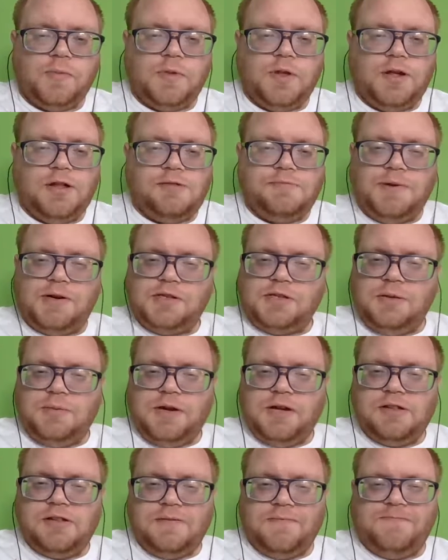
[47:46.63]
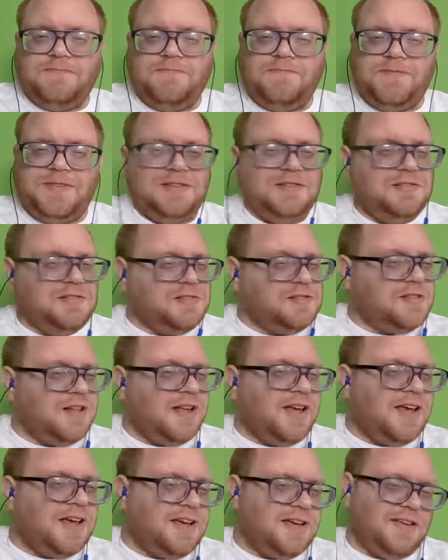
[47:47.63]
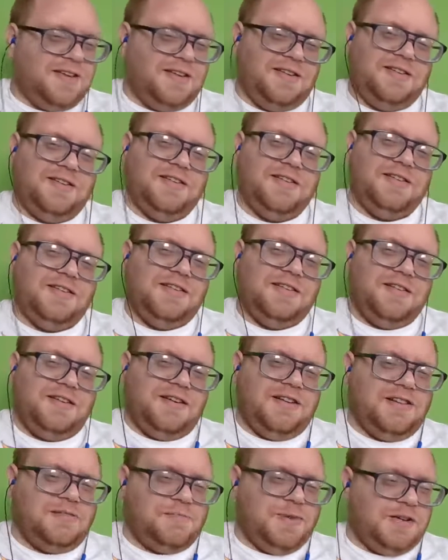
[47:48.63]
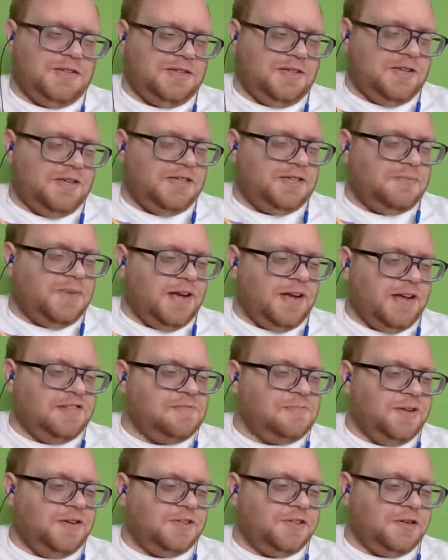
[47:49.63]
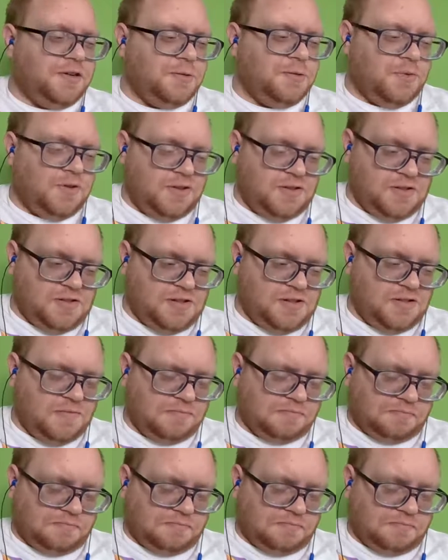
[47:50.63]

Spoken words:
especially because it feels like, especially Tobias Beecher was